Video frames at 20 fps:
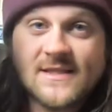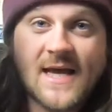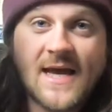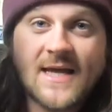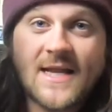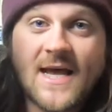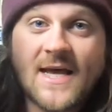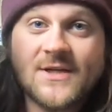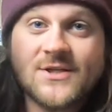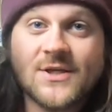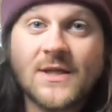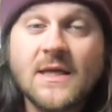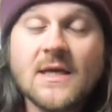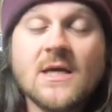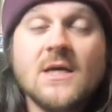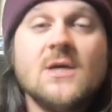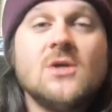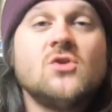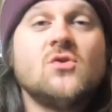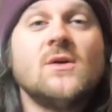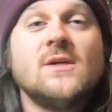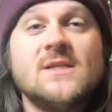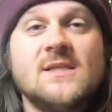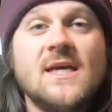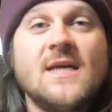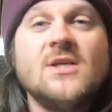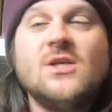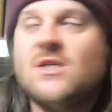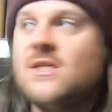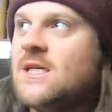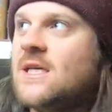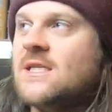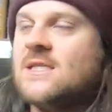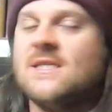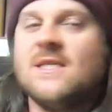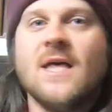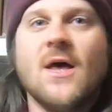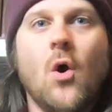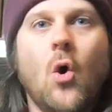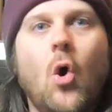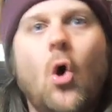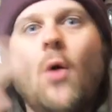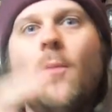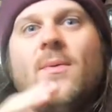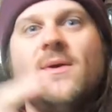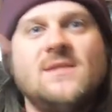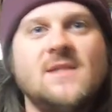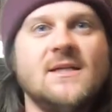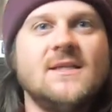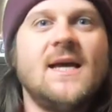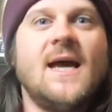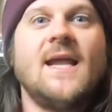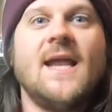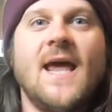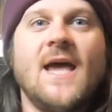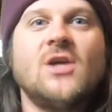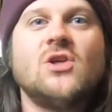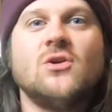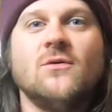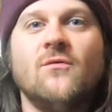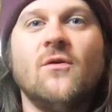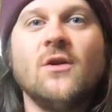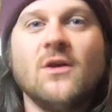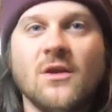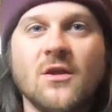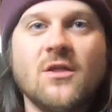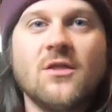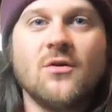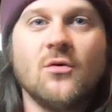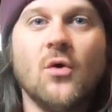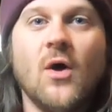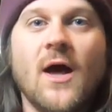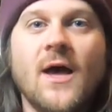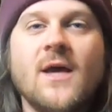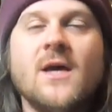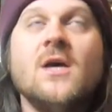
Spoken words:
direction. So essentially it's the opposite direction of what you threw it.